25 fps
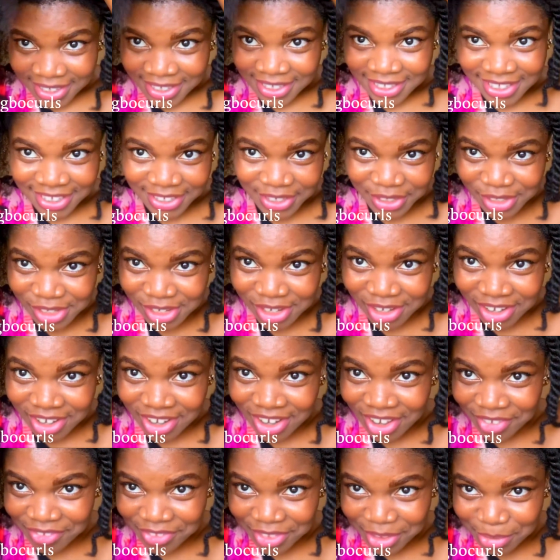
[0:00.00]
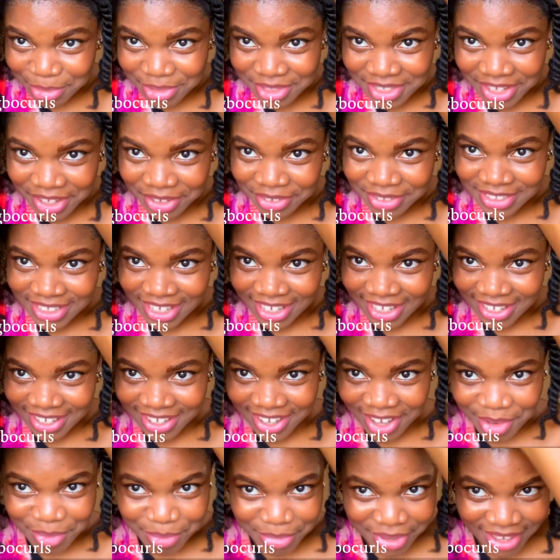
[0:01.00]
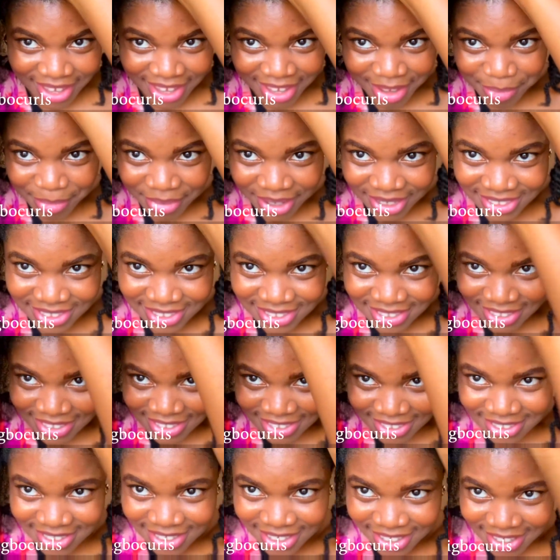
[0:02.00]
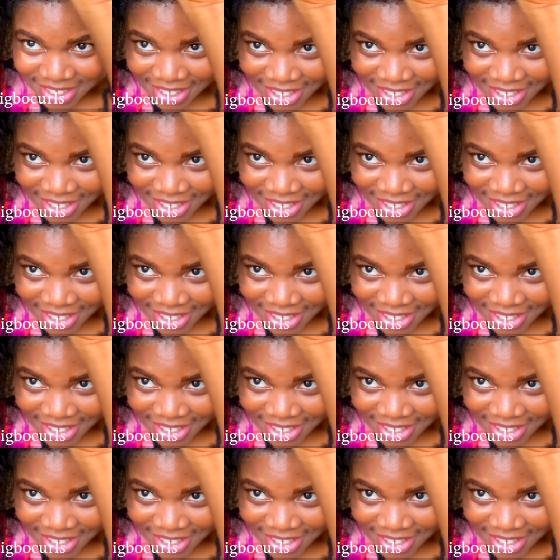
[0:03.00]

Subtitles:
They just love themselves. Like, come here, my sister.